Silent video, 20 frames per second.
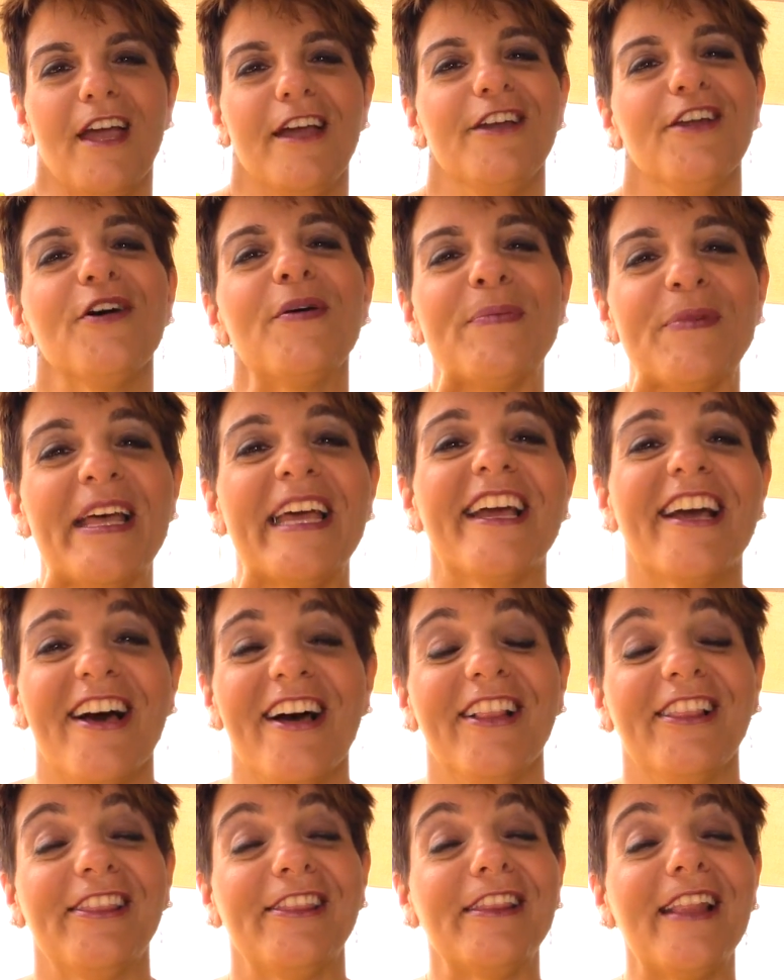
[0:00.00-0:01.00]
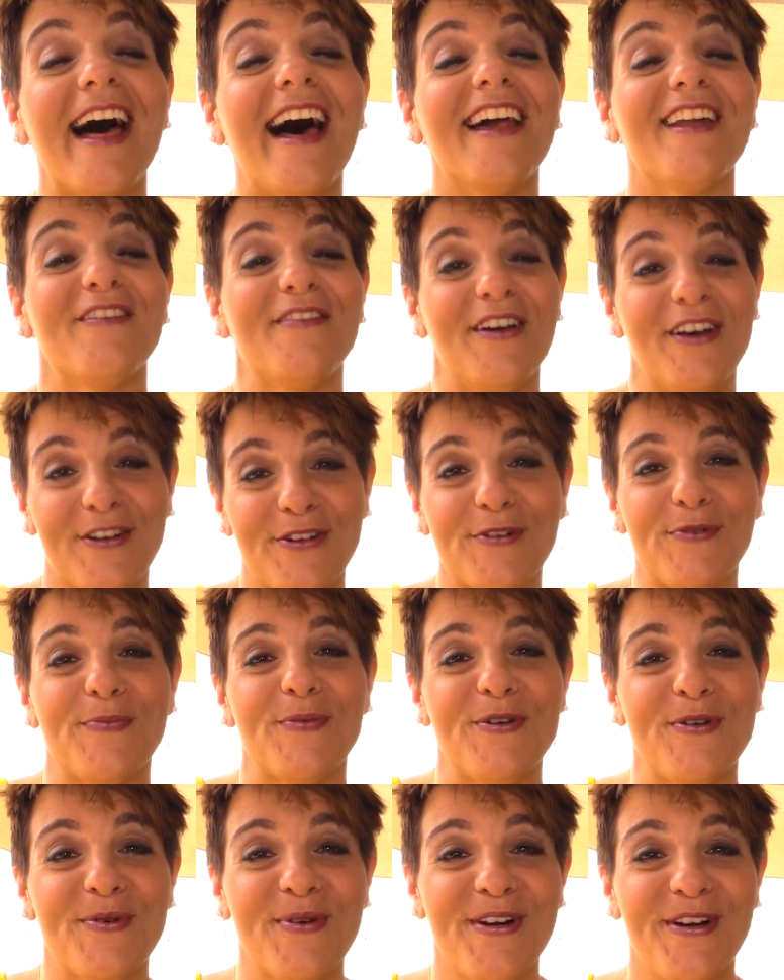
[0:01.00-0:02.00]
I know I'm like a lot of
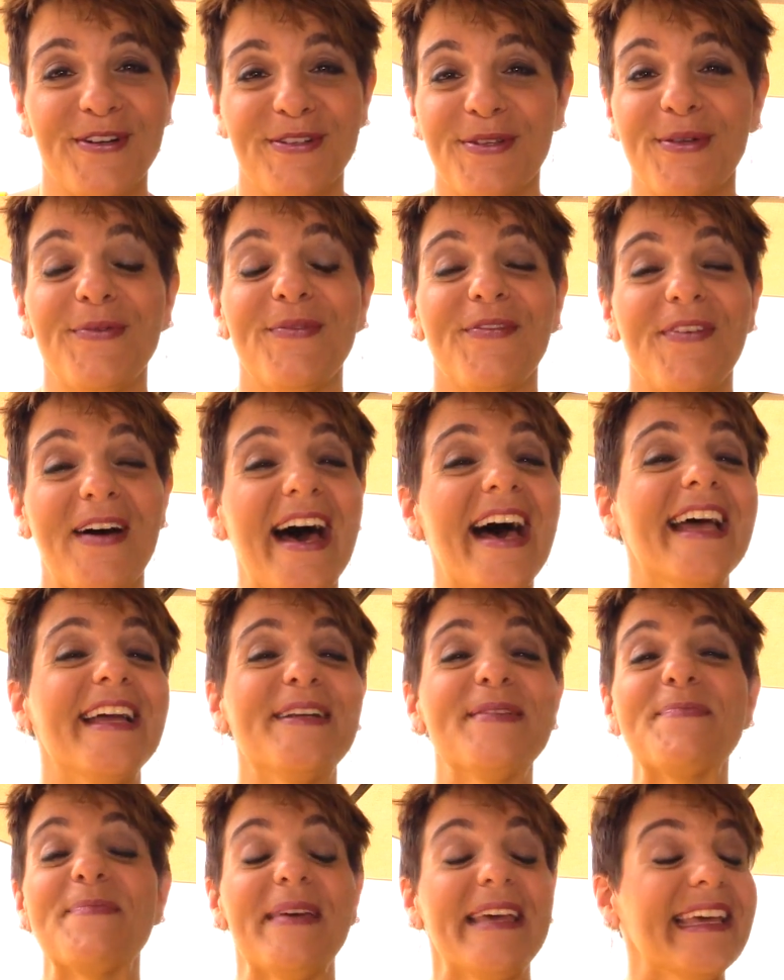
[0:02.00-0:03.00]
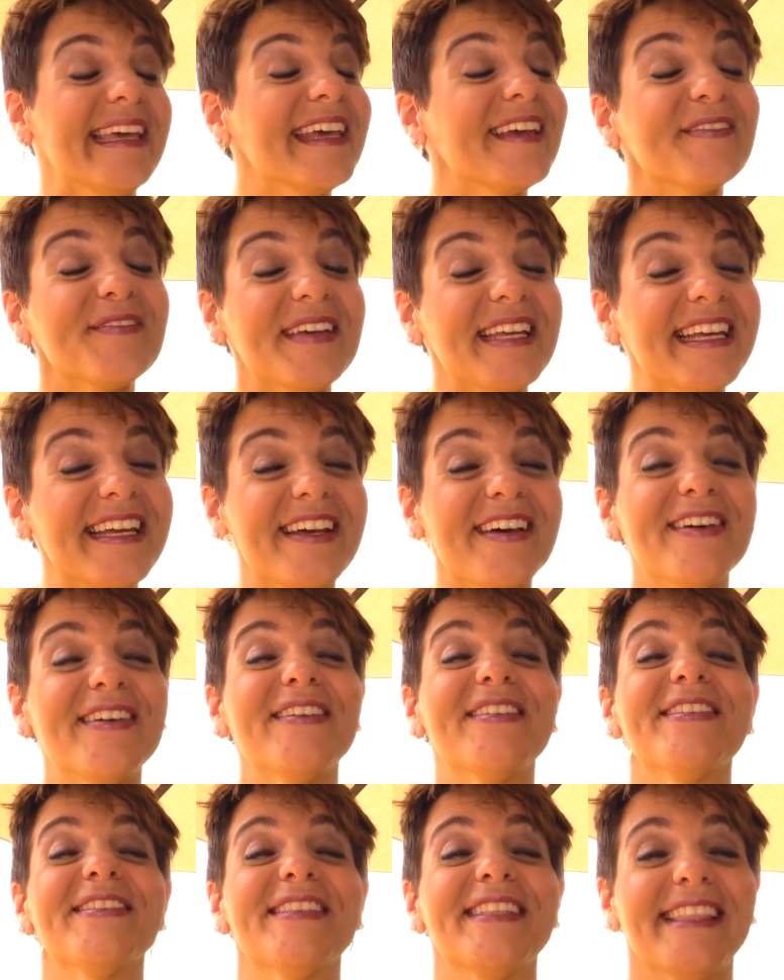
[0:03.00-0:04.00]
entrepreneurs who find making
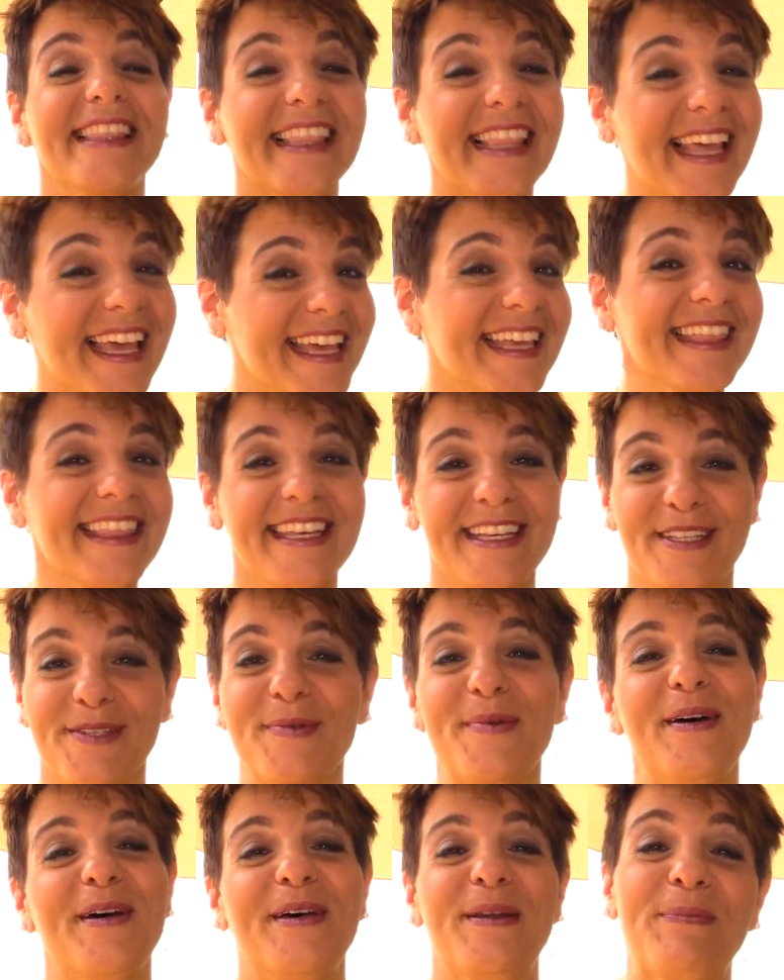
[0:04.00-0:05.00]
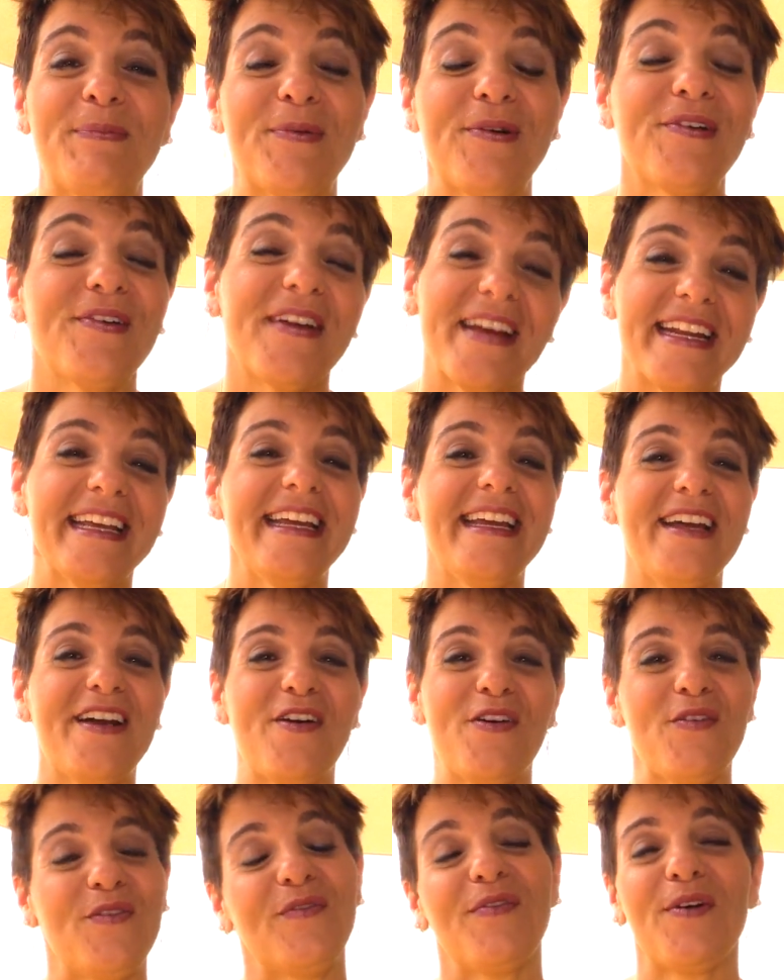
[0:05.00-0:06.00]
videos like this one pretty
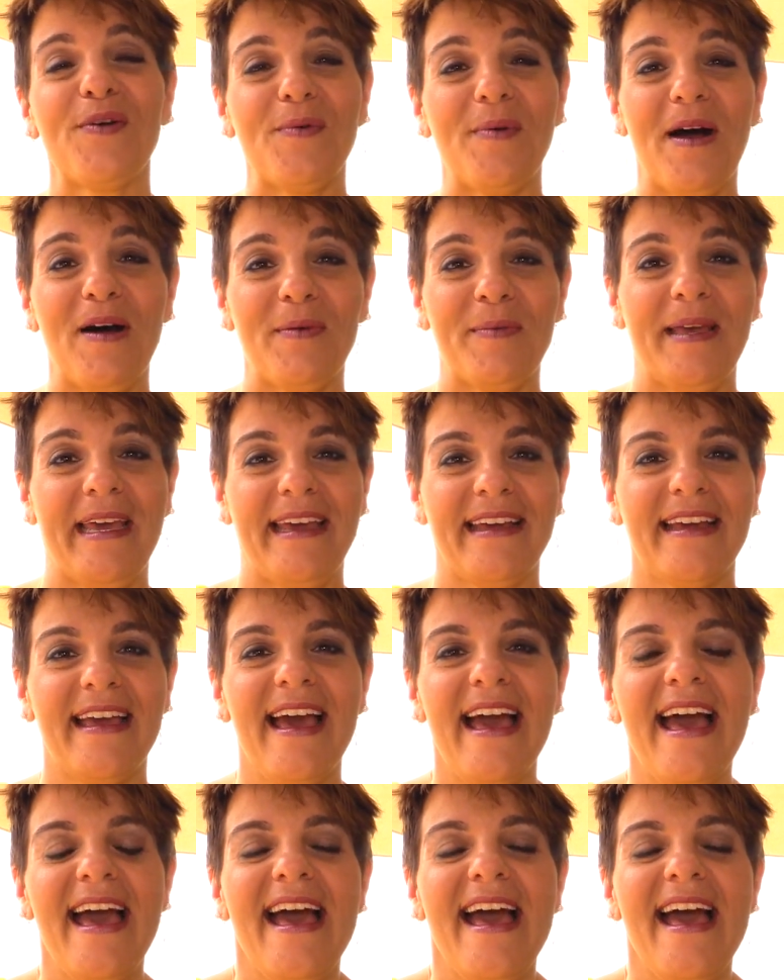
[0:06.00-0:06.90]
overwhelming.